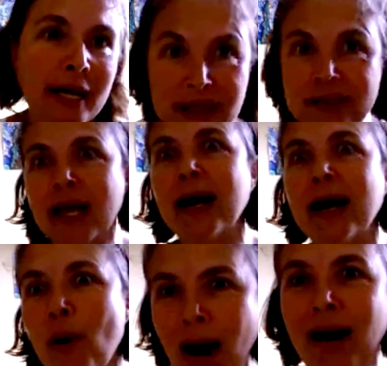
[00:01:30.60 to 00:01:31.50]
It's the
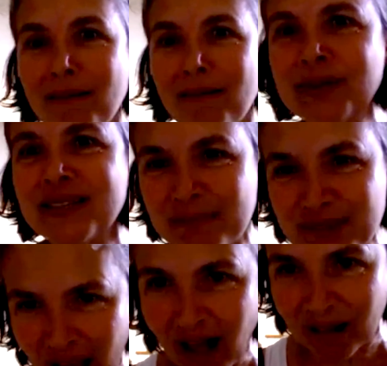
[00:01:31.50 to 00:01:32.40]
Erdogan government
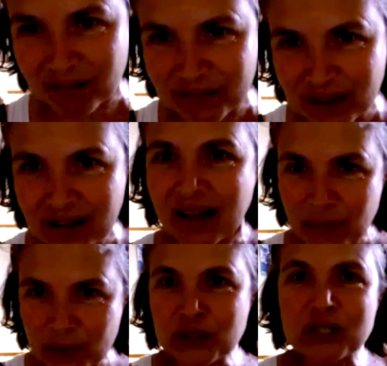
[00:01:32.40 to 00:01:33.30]
himself,
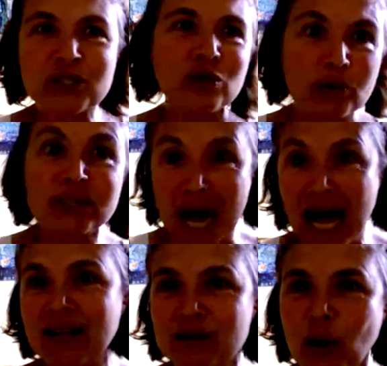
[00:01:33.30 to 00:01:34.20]
which is so
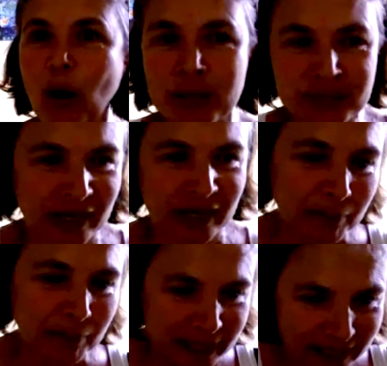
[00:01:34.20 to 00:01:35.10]
sad as a
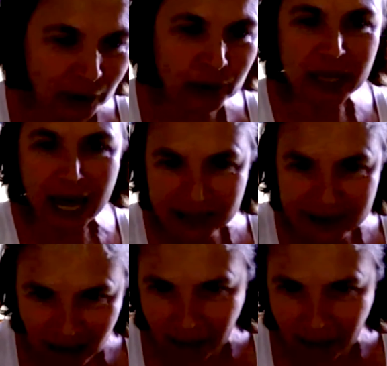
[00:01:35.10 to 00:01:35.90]
commentary, but that has